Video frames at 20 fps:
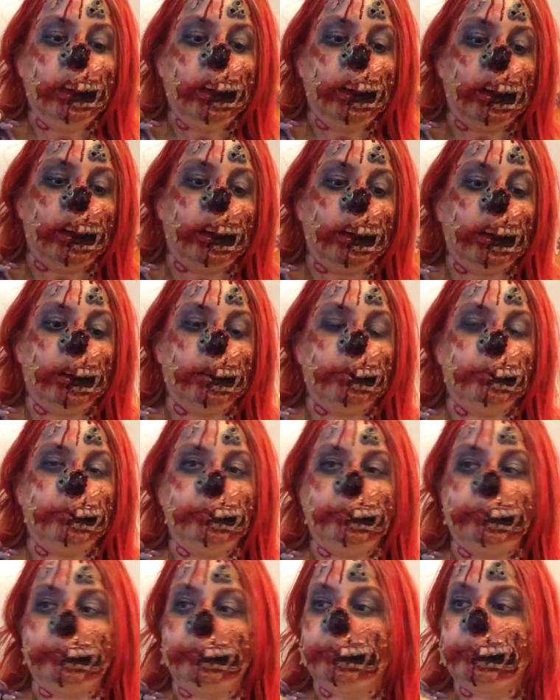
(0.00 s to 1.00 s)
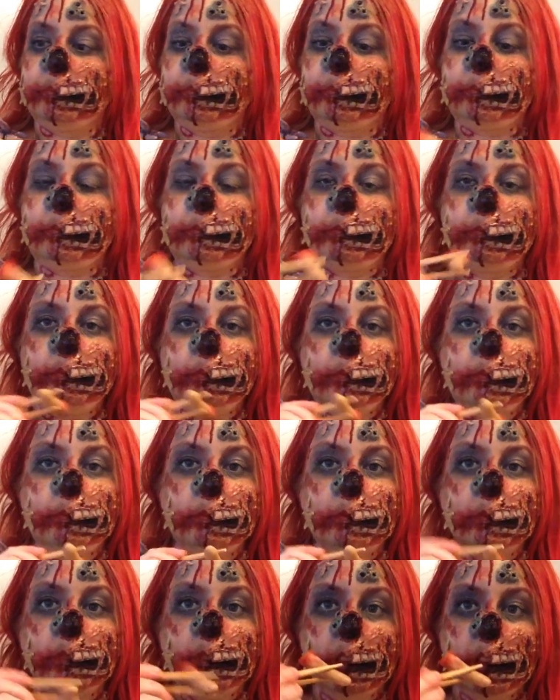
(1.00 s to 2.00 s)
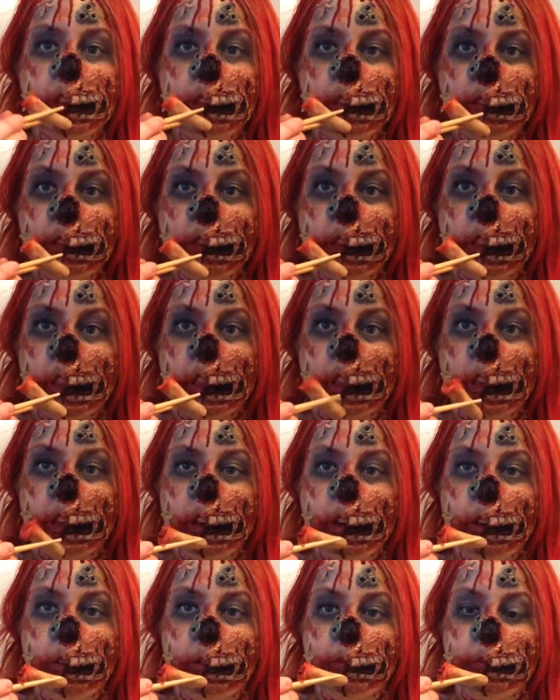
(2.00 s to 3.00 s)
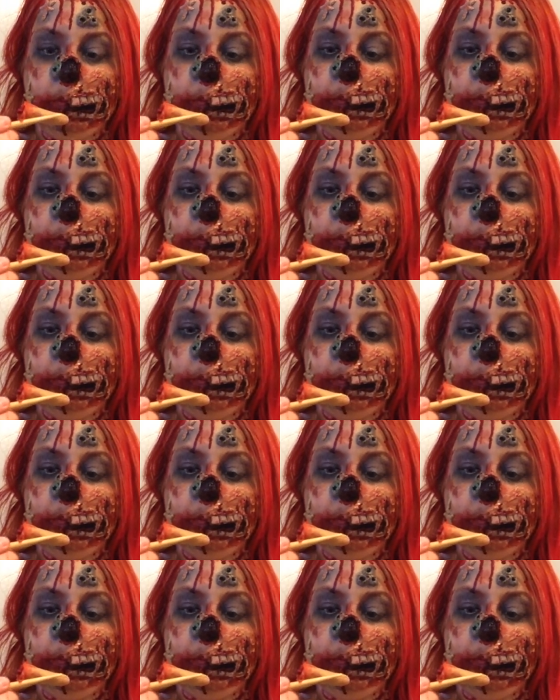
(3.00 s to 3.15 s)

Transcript: So there you go.